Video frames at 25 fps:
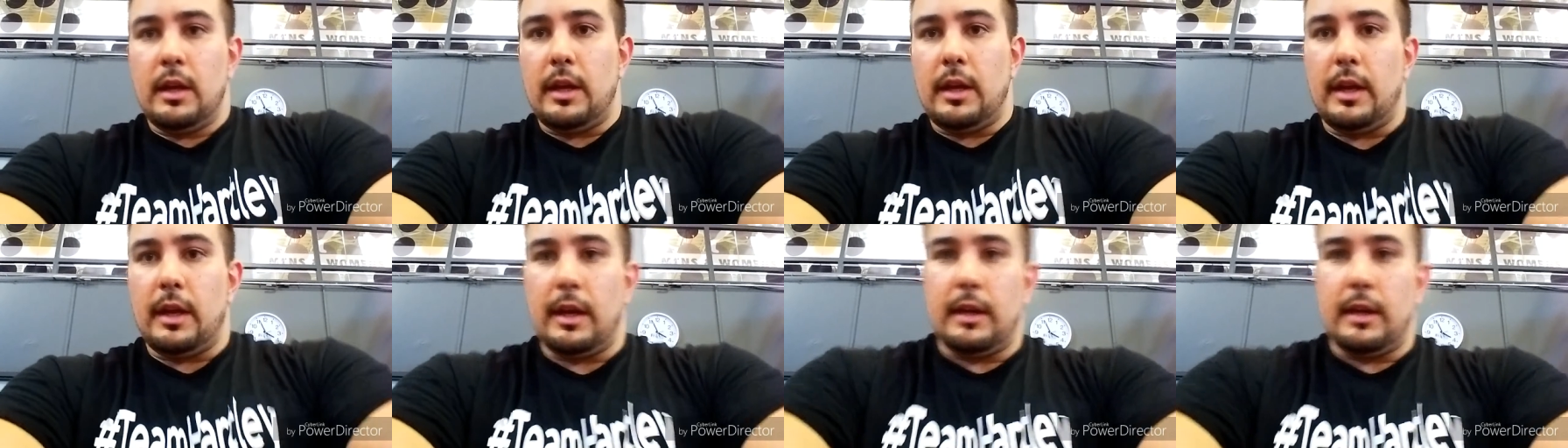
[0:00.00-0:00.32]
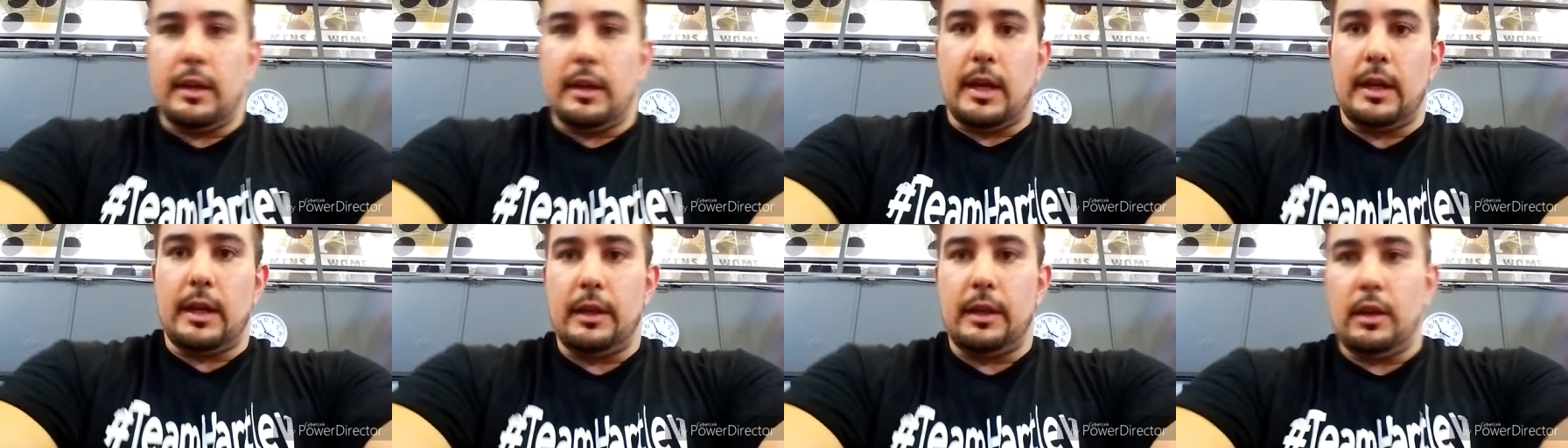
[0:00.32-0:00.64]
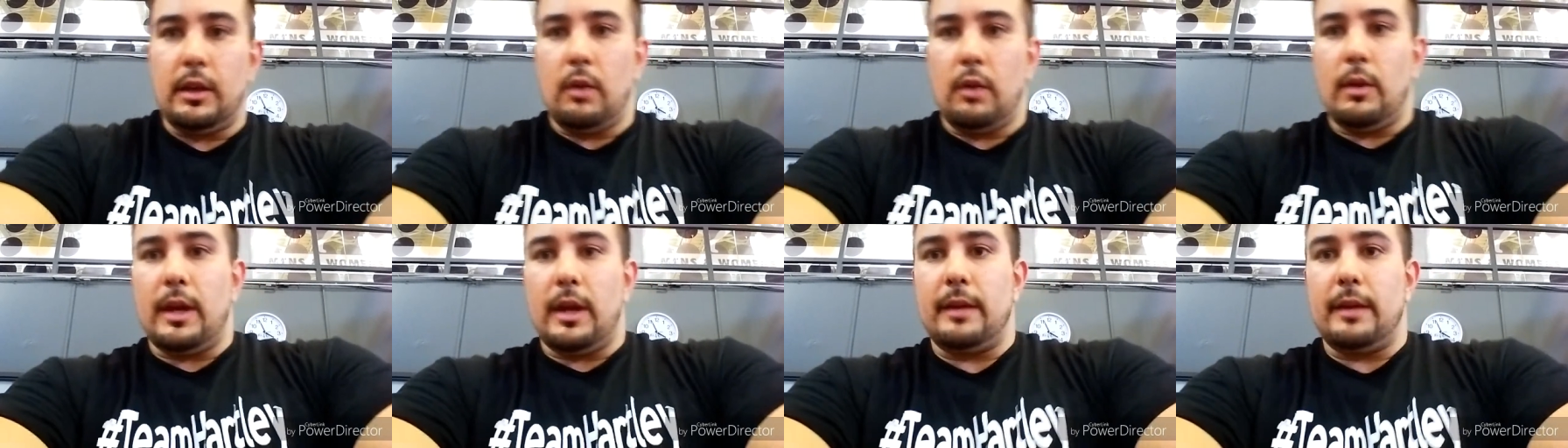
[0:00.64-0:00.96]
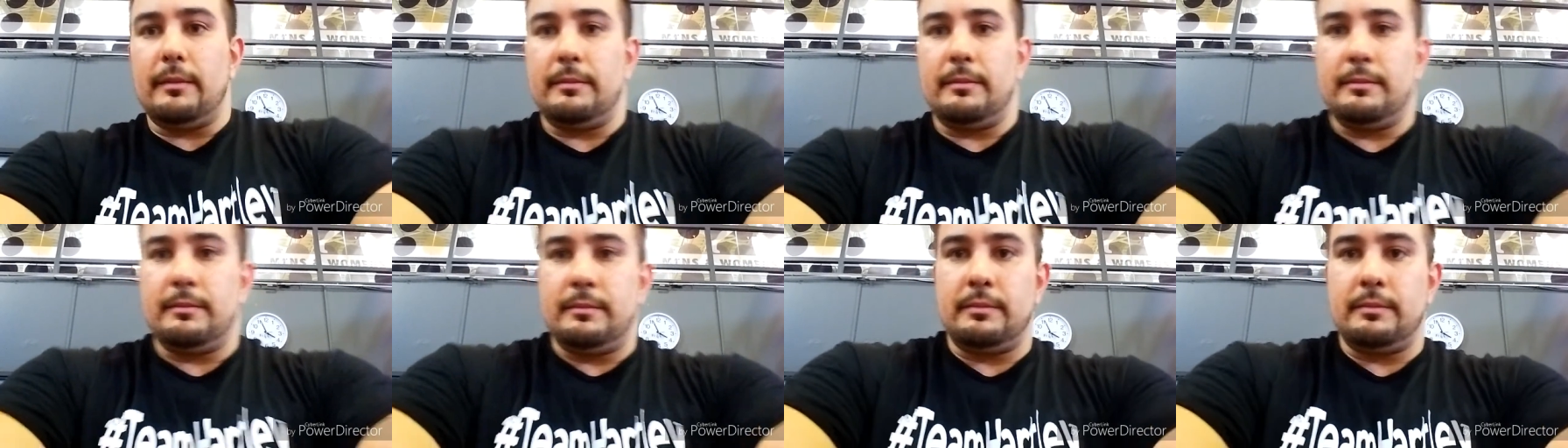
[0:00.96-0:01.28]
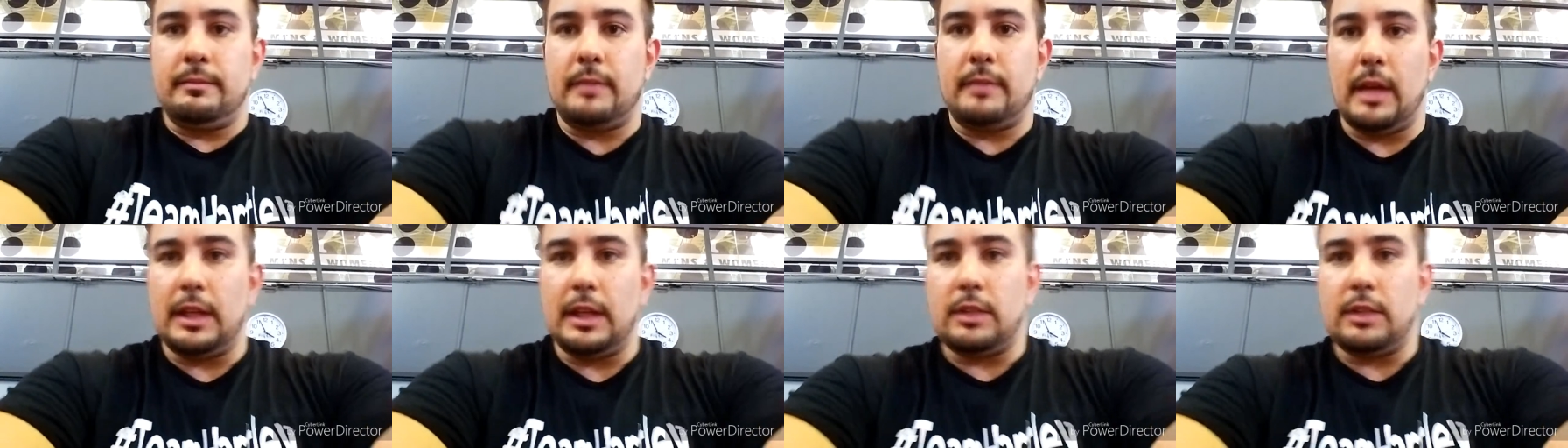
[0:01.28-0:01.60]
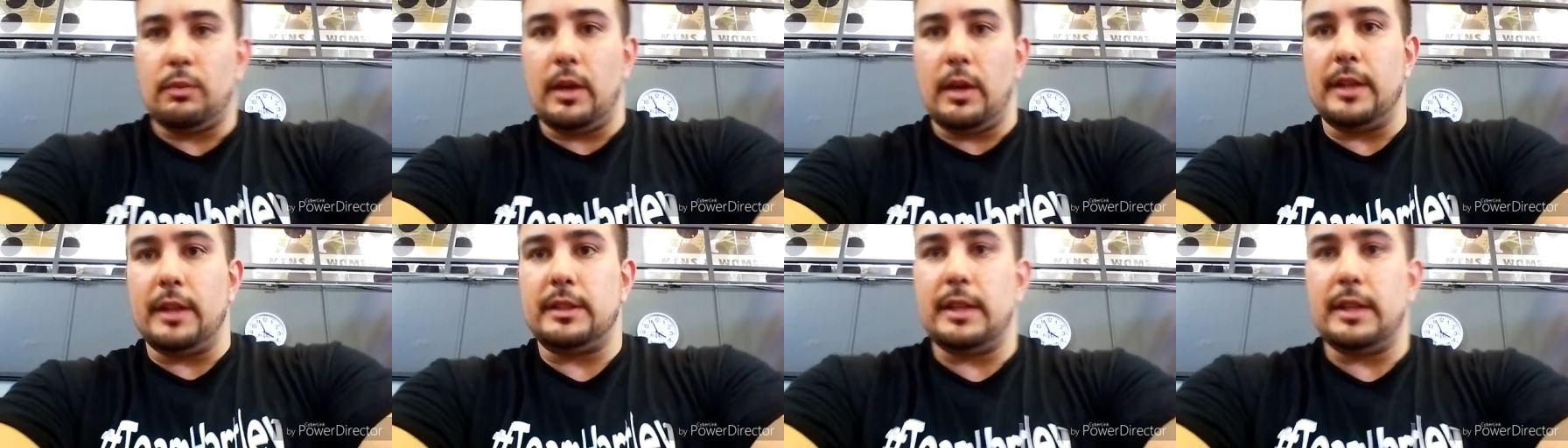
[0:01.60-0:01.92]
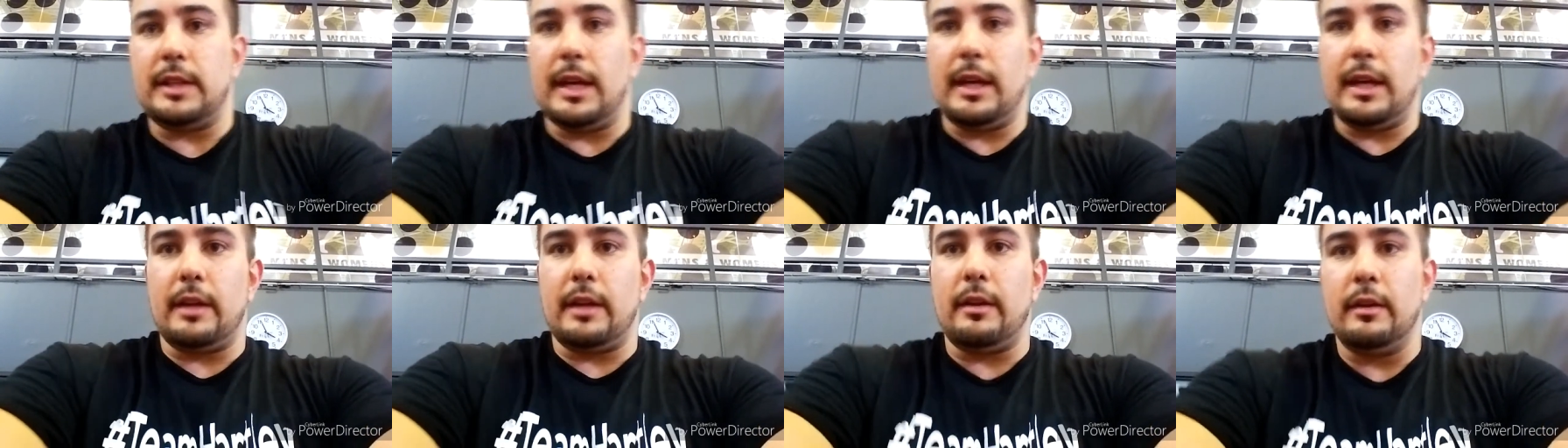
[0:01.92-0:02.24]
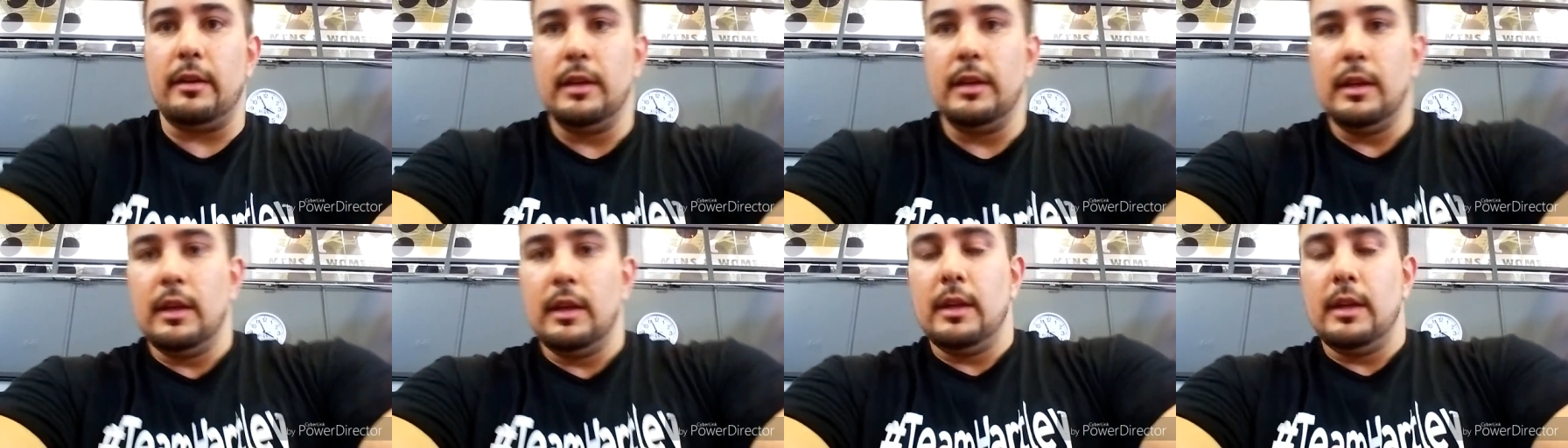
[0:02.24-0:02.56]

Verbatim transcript: And uh, you know what? I just want to say, you know,